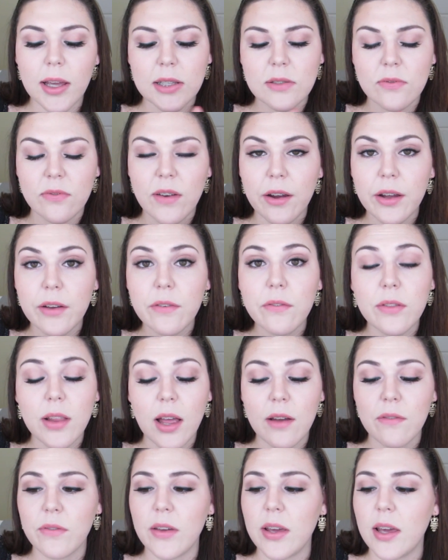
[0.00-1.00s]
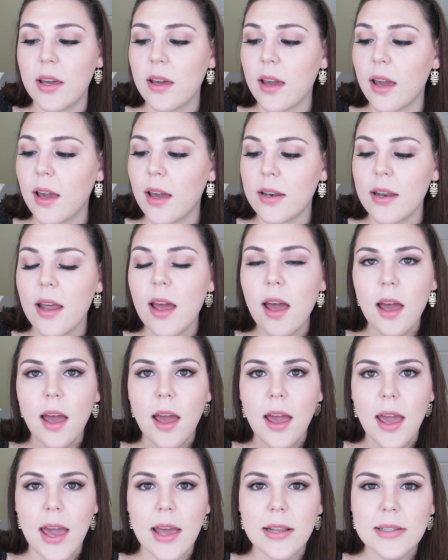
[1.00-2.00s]
It's very fluffy, and
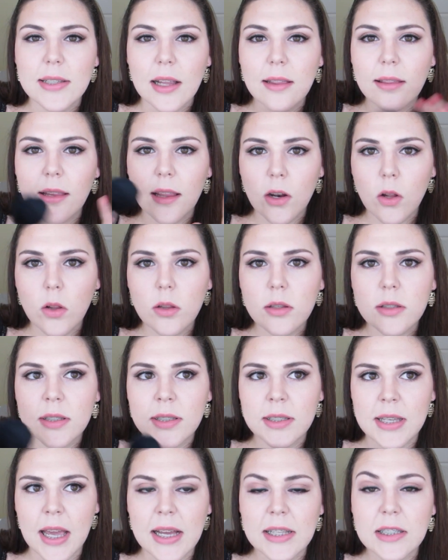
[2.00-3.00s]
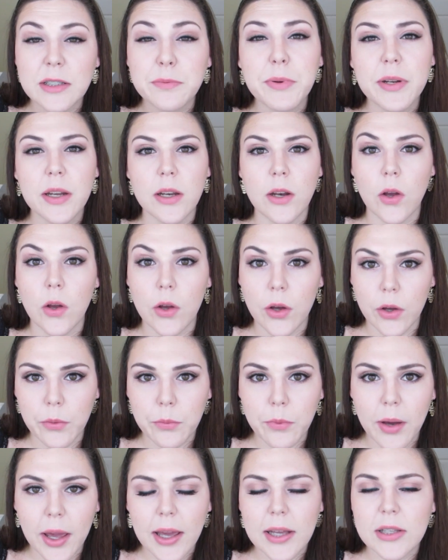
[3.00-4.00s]
it's a little dense, but in a
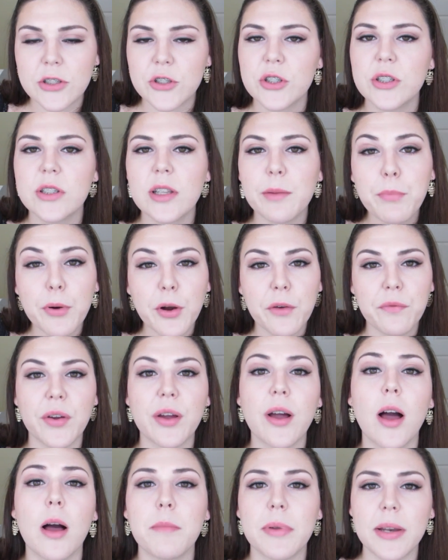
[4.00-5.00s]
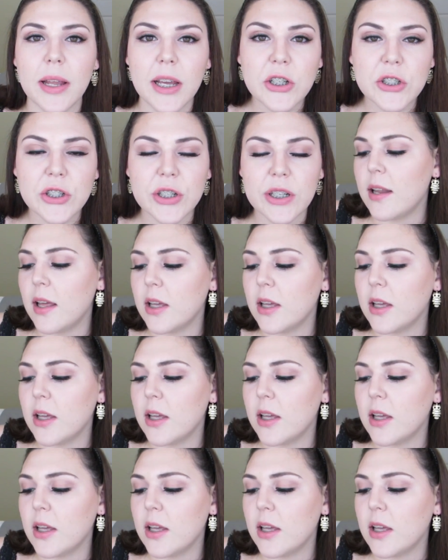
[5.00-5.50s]
good way. It's just the perfect combination.